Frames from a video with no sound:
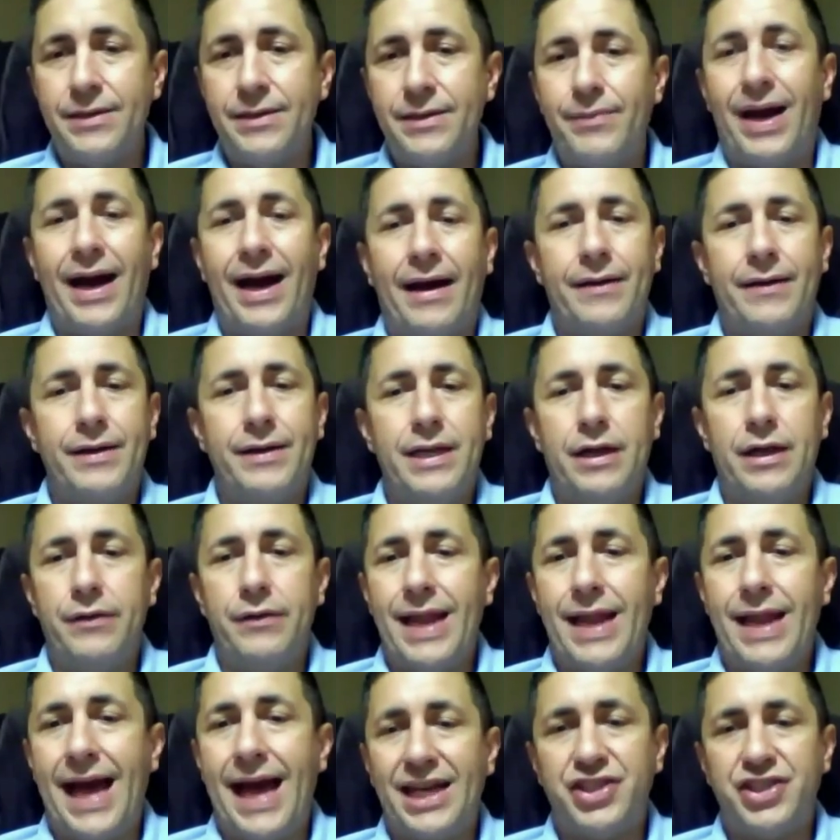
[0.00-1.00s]
by
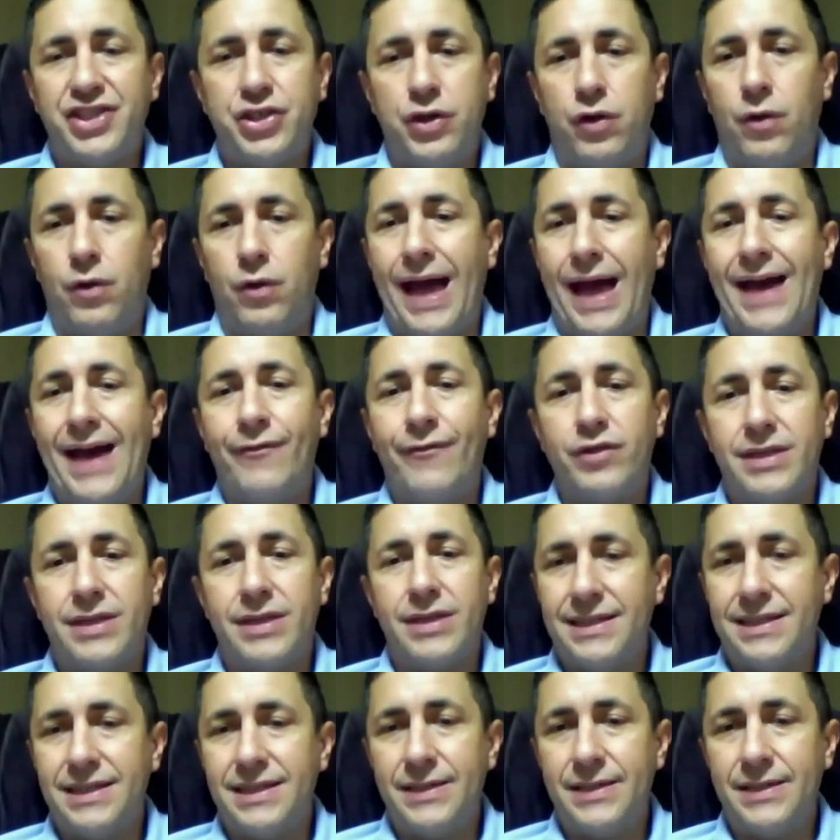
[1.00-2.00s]
national
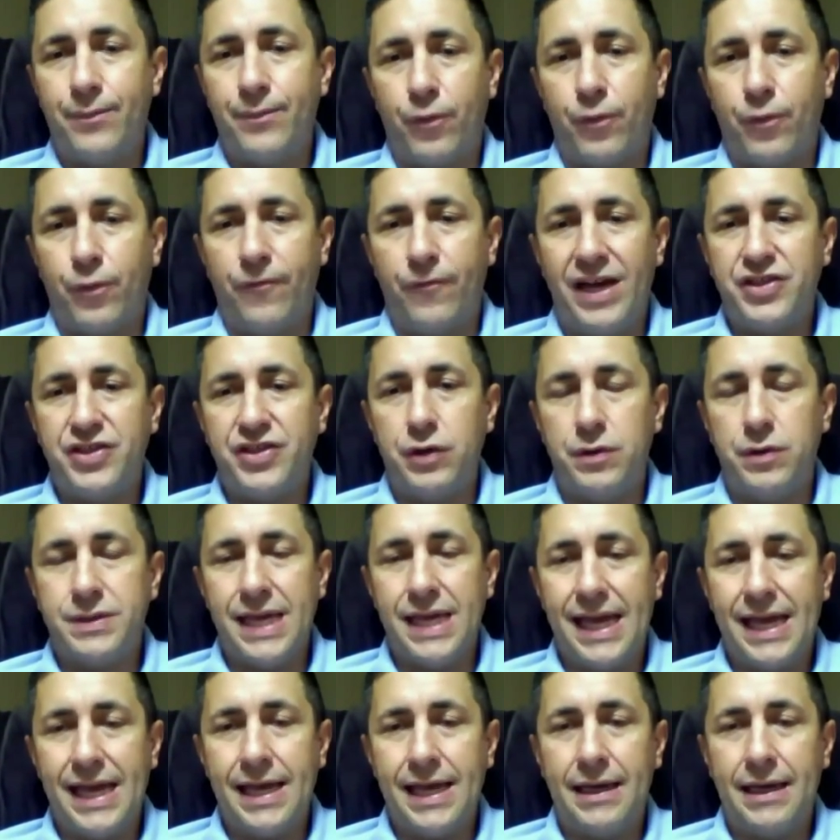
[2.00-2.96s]
advertising professionals,